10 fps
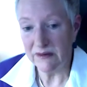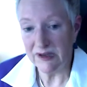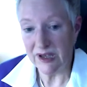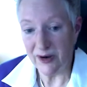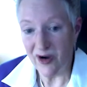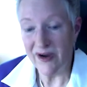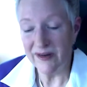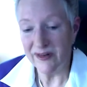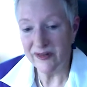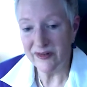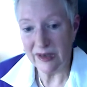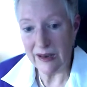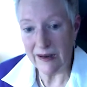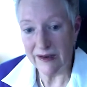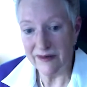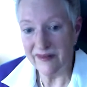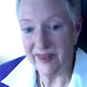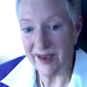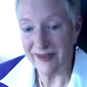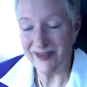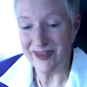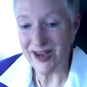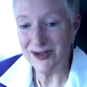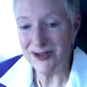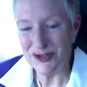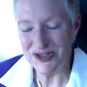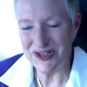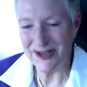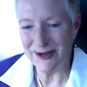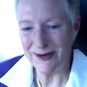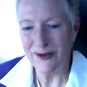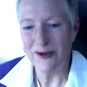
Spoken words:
and honest and that they understand